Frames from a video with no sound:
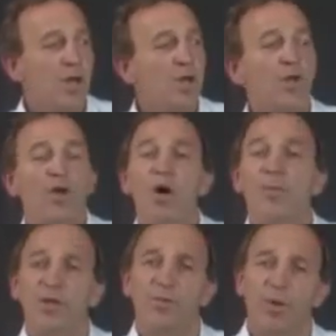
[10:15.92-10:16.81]
The
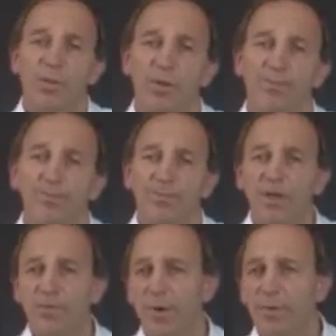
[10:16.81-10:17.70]
commonest problem
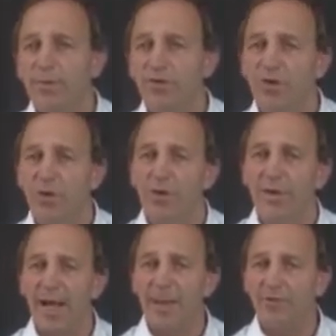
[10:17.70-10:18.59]
is probably shoulder
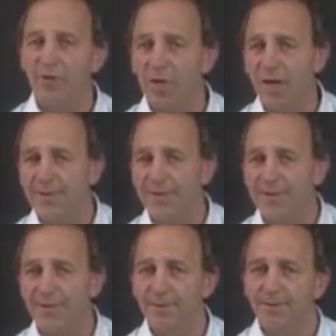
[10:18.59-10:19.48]

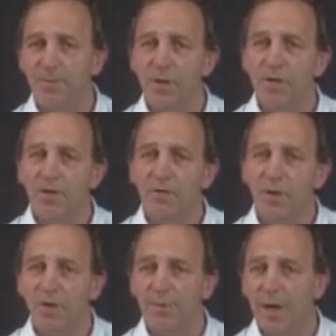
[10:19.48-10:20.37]
capsulitis,
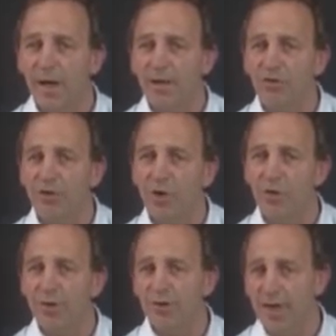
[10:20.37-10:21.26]
followed by
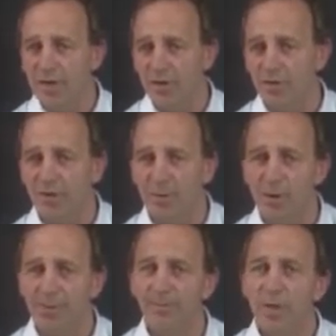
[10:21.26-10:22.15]
shoulder tendon
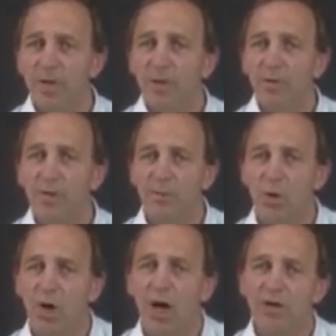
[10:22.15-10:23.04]
trouble, with the
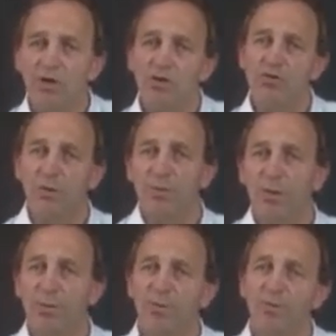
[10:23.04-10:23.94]
more unusual
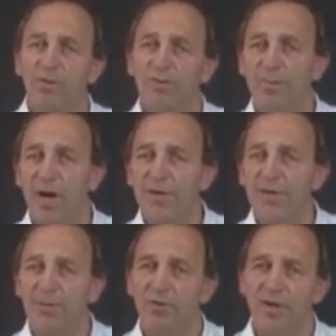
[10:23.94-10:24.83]
problems of
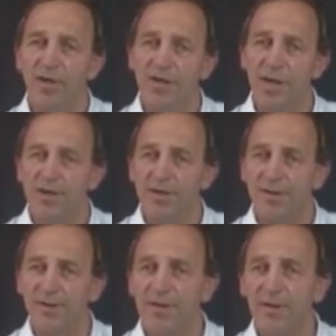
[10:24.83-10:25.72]
biceps
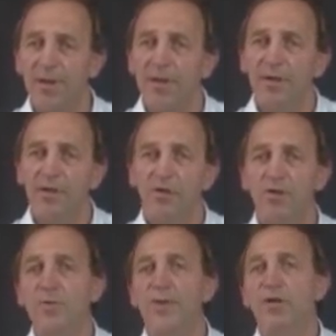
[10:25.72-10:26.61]
tendinitis and
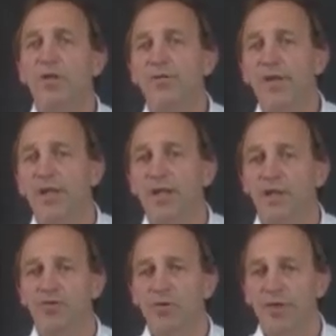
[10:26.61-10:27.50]

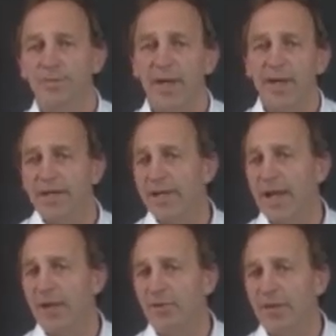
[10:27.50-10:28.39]
acromioclavicular joint pain
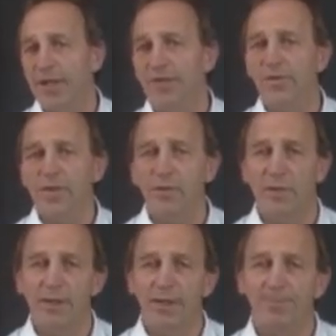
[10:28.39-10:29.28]
encountered less
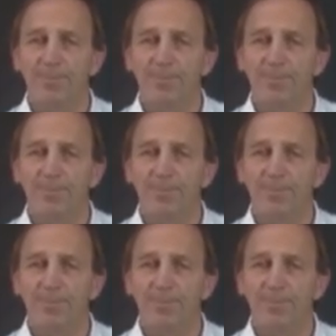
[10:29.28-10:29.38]
frequently.